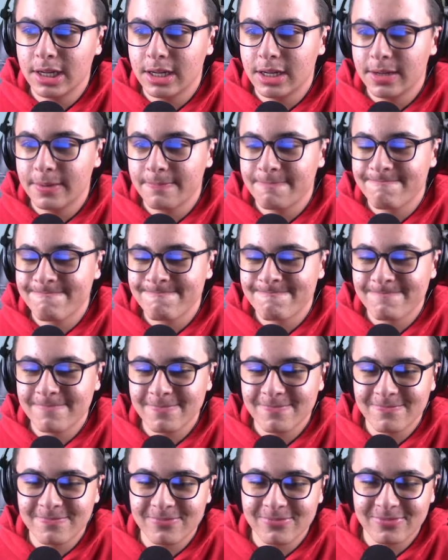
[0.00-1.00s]

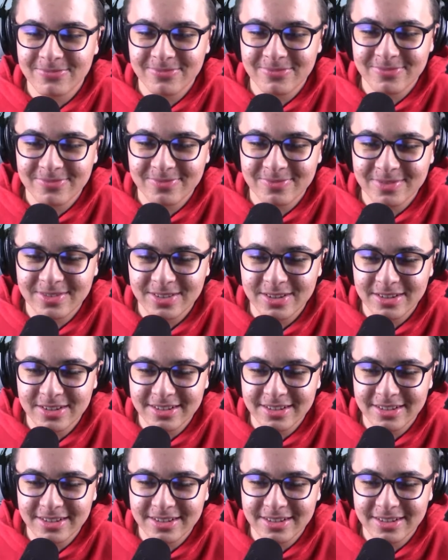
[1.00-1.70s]
Nothing is said.